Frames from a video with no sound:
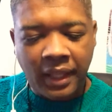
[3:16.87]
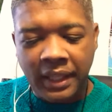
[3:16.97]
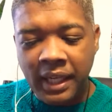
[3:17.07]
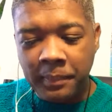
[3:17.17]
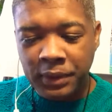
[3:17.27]

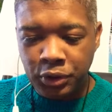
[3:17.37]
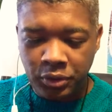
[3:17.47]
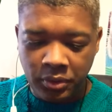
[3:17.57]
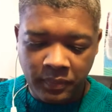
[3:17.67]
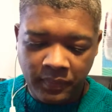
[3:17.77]
Number
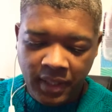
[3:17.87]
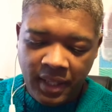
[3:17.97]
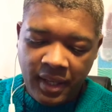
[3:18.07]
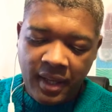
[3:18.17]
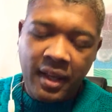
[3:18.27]
two,
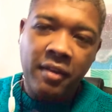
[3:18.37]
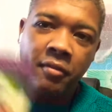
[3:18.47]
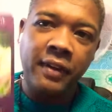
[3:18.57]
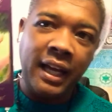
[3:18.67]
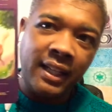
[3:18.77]

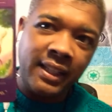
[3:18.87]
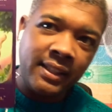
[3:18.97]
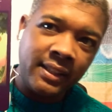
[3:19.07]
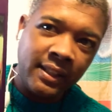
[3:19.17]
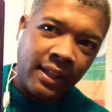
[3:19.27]

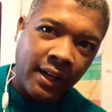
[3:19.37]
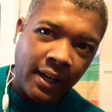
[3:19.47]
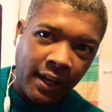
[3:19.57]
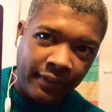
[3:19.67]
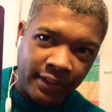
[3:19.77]
valiant
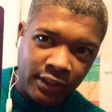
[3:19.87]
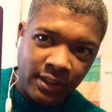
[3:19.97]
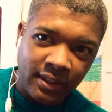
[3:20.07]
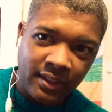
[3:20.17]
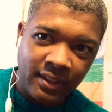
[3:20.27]
courage.
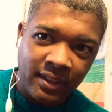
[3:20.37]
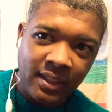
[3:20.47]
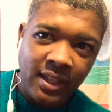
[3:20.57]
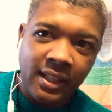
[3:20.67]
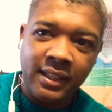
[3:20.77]

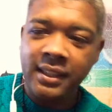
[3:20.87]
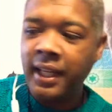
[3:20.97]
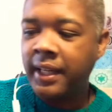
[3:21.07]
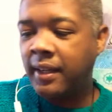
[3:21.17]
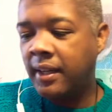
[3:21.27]

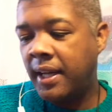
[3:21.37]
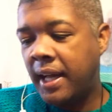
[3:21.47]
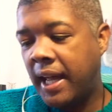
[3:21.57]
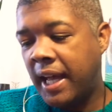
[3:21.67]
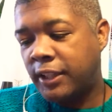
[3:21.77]
Take
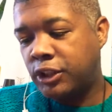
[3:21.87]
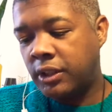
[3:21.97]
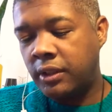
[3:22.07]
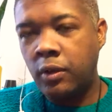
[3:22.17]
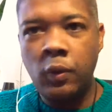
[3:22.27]

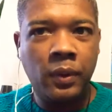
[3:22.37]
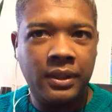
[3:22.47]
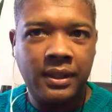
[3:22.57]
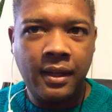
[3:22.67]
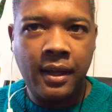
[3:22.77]
action with
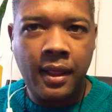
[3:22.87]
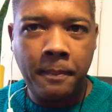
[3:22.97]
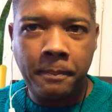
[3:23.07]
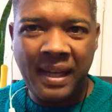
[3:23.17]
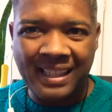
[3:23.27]

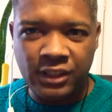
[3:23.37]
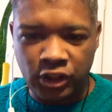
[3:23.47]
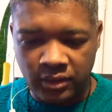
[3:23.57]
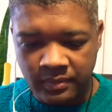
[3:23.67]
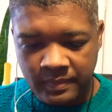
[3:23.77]

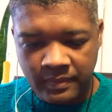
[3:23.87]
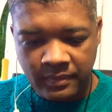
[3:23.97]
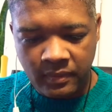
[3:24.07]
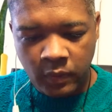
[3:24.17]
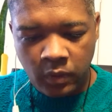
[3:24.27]
passion.
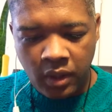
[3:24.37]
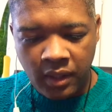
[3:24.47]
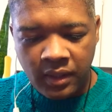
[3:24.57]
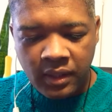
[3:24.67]
All right.